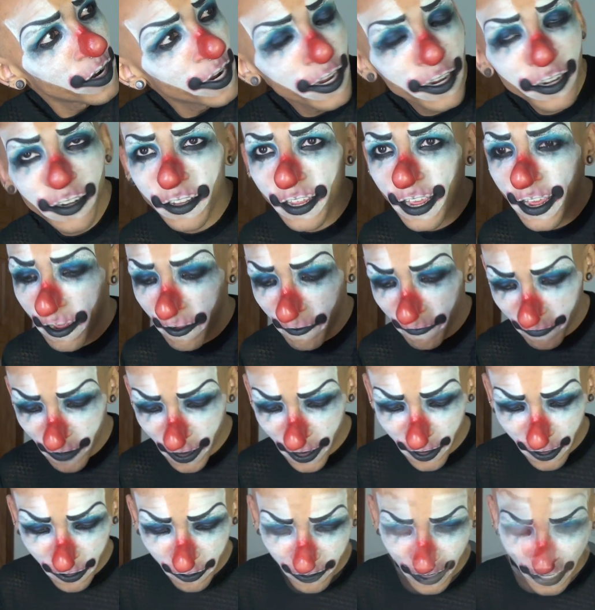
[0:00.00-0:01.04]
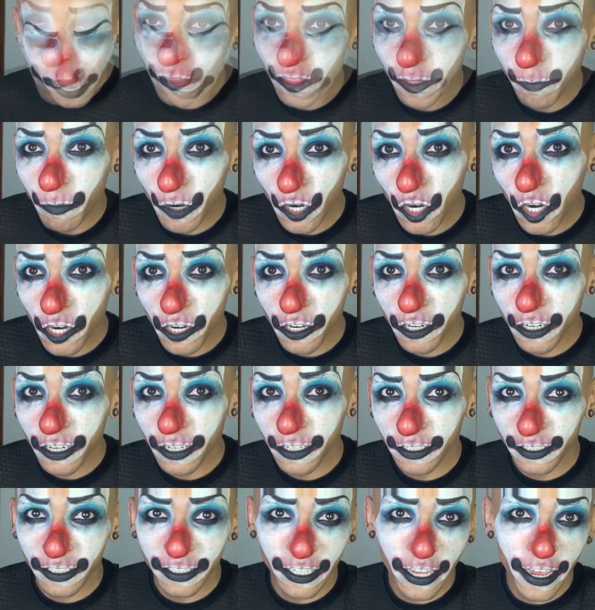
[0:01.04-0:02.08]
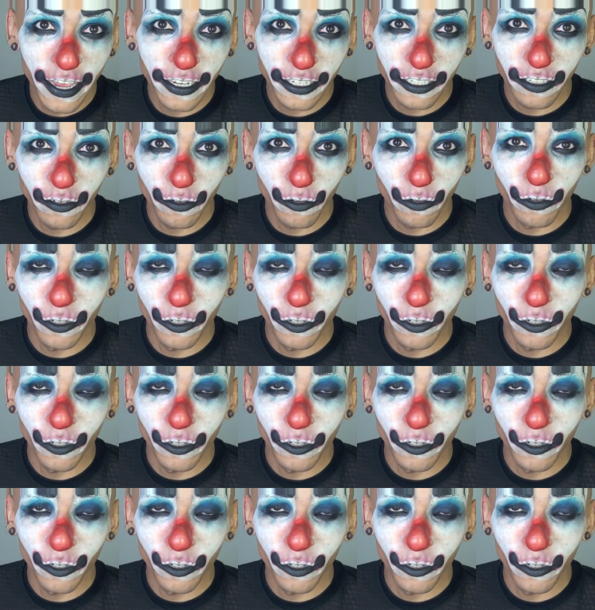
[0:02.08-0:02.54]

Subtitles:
Red? Yeah, Fire Red, the Burn set,